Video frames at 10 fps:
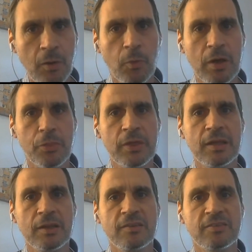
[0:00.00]
Well, I think
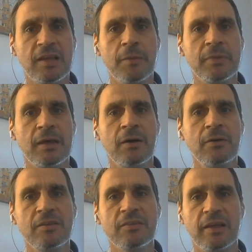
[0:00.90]
it is time now.
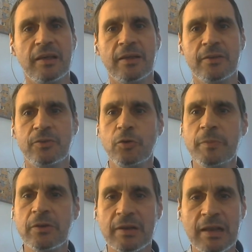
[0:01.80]
It's 2
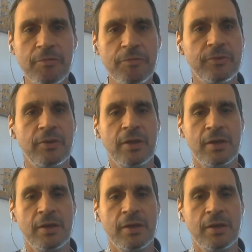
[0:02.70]
minutes left.